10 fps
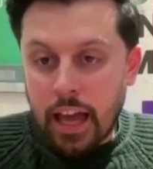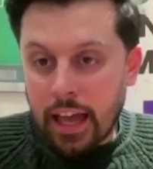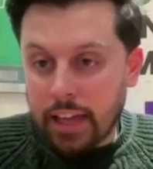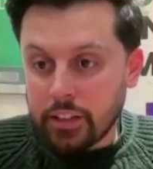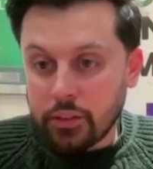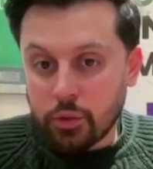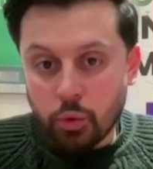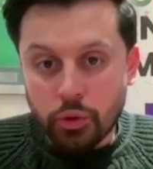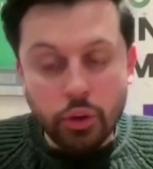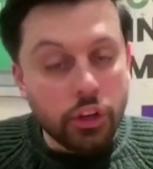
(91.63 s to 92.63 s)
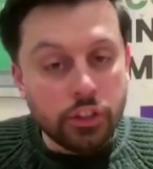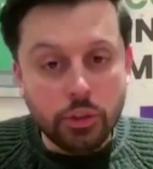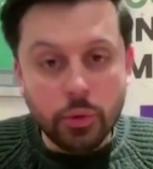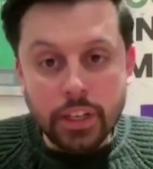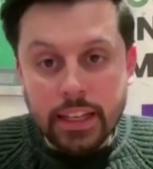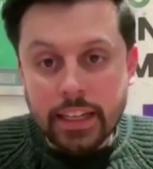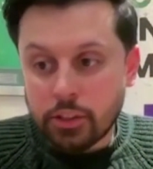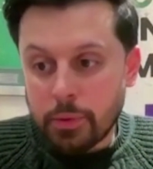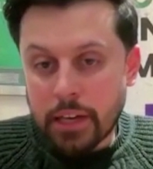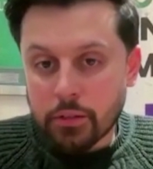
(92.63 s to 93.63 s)
and all the knowledge that we need
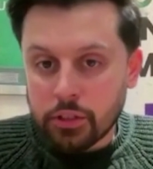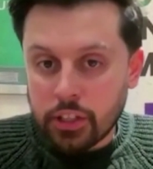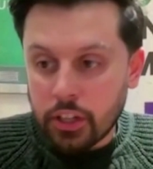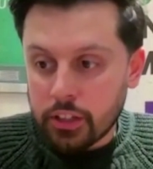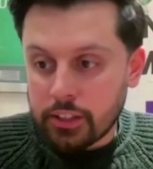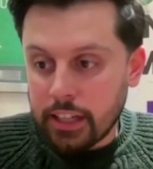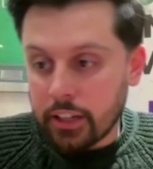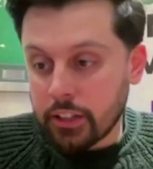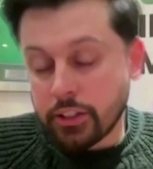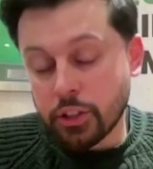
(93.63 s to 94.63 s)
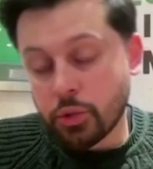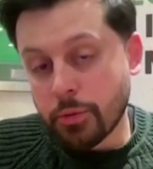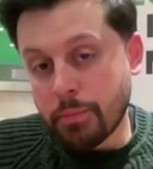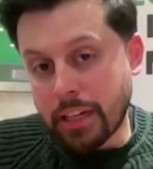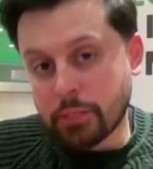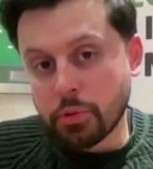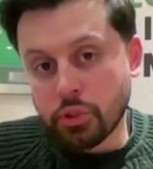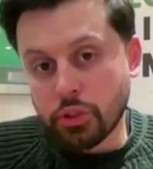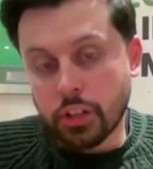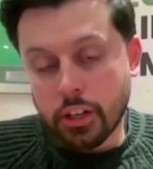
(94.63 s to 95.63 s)
to be able to turn this into a mass-produced